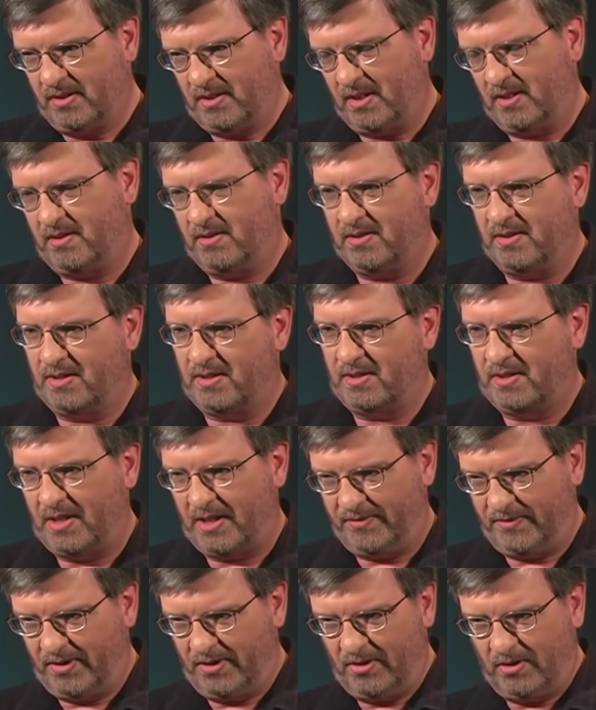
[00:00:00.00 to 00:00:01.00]
are not going to
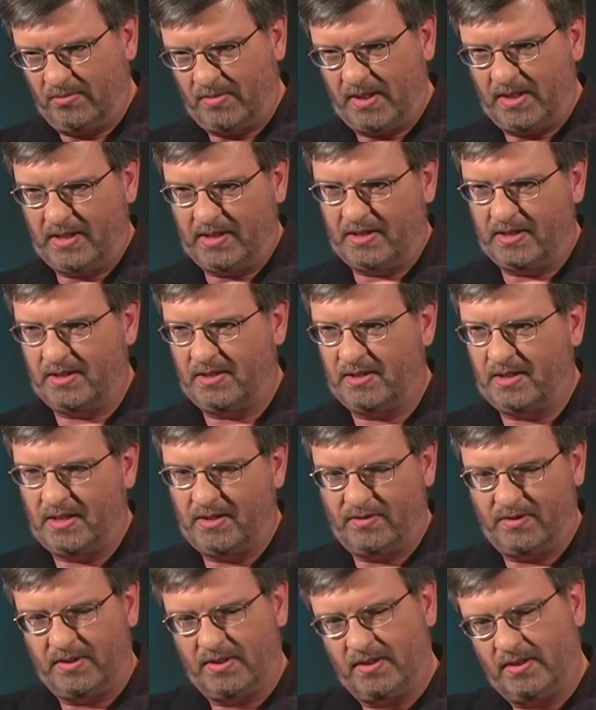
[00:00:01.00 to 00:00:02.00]
save you. Nobody can save
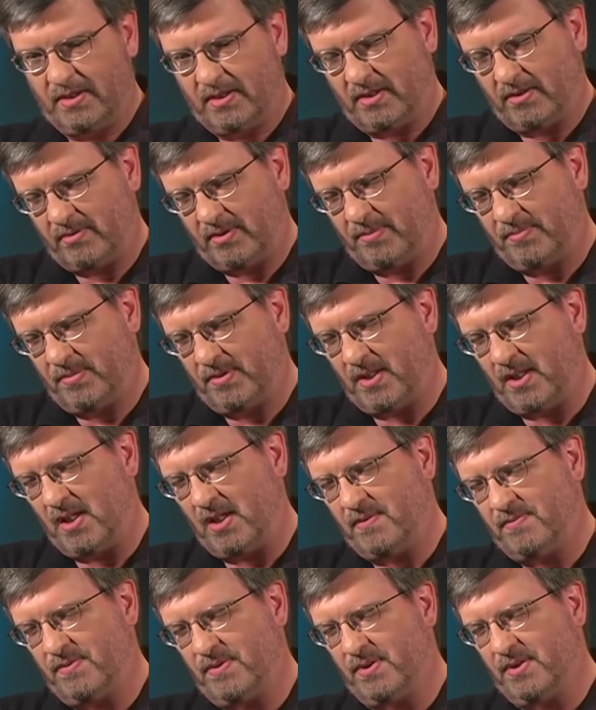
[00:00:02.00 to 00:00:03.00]
you. Then they ripped
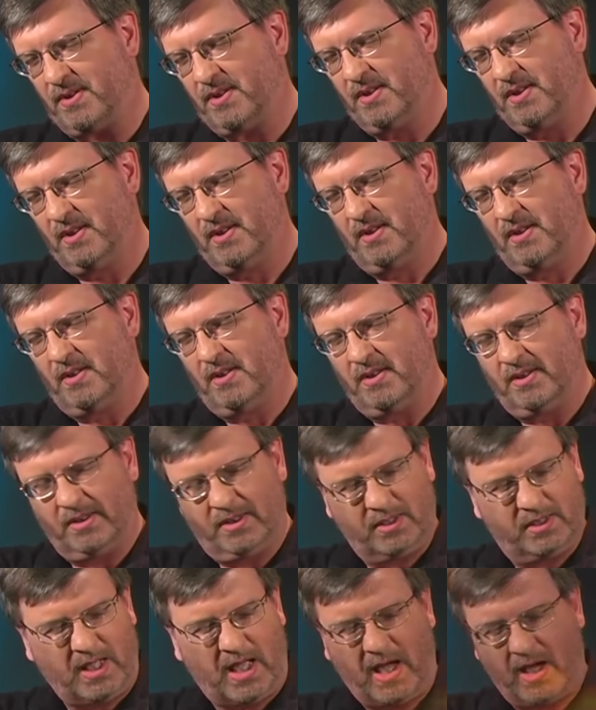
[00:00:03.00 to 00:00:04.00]
off her, just